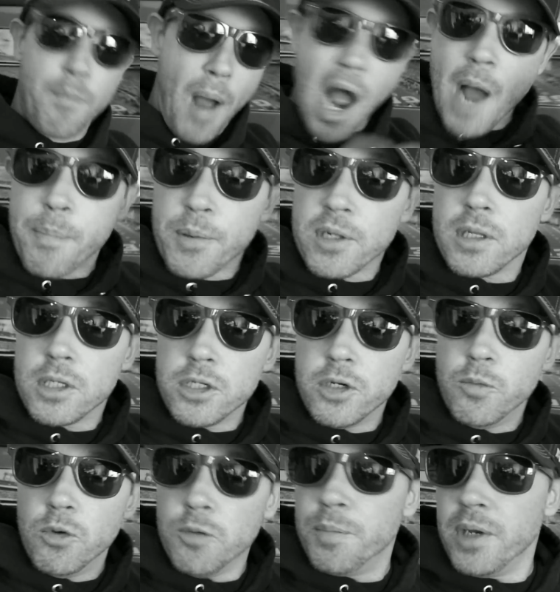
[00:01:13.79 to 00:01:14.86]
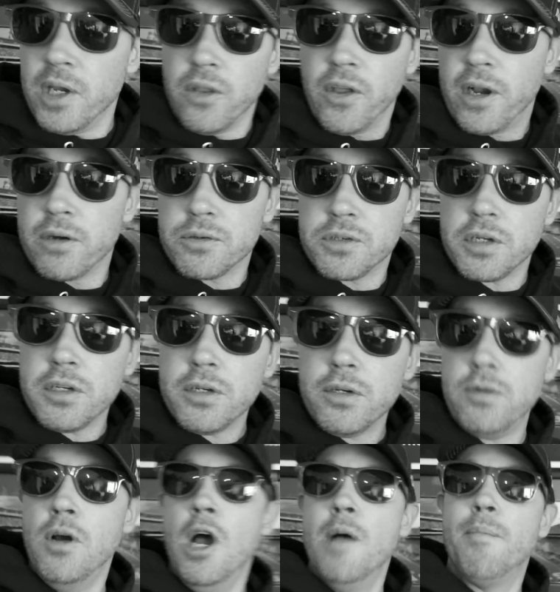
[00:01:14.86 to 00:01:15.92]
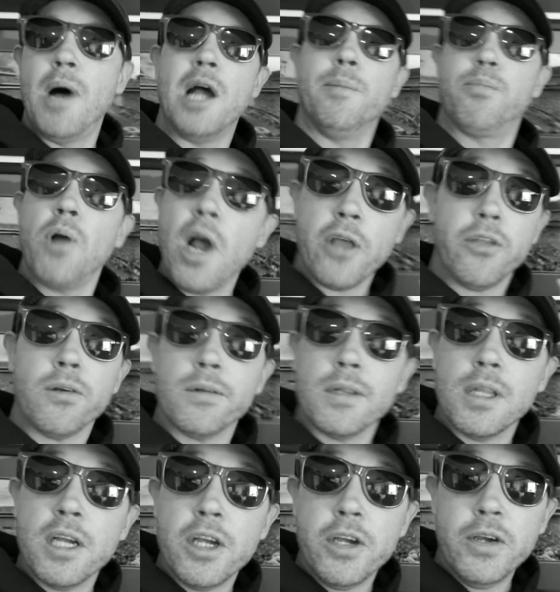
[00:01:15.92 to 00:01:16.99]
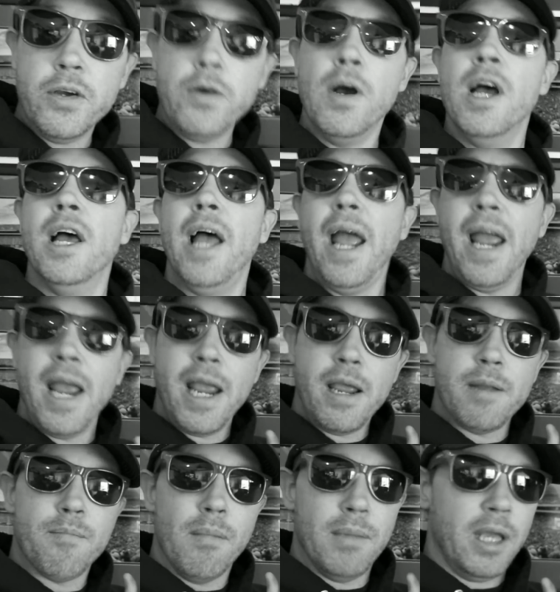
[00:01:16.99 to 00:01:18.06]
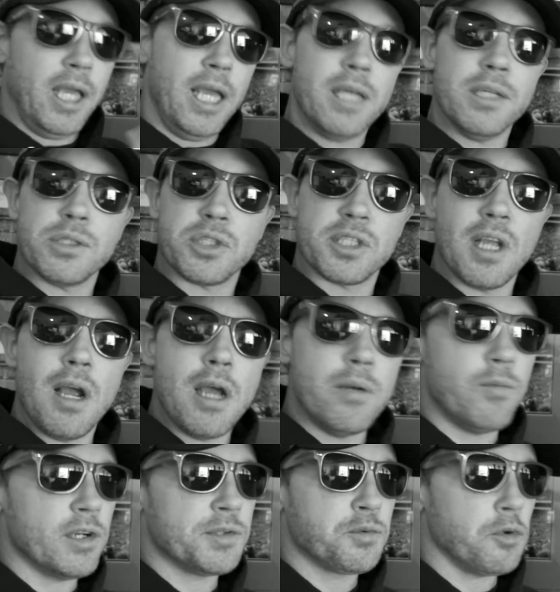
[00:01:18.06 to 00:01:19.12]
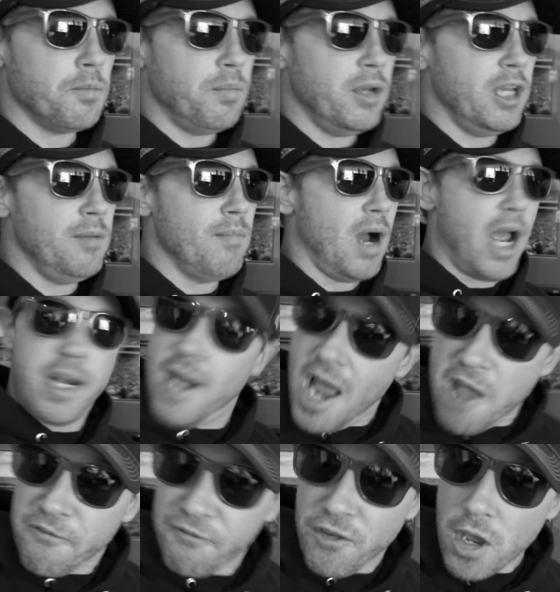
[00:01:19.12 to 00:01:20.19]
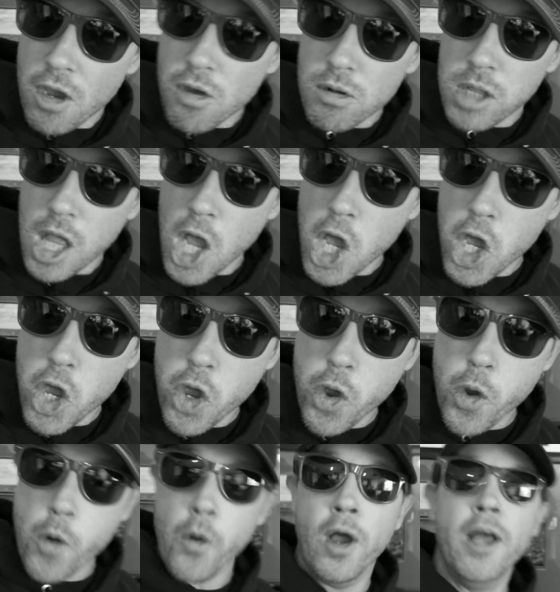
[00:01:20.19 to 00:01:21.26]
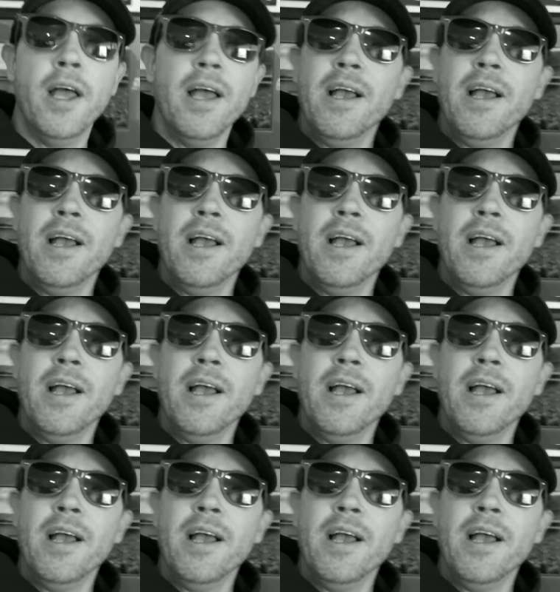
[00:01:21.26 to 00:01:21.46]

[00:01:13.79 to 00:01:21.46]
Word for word: Papa Lou will be there too, my brother Lou, and his son, which would be my nephew Lou.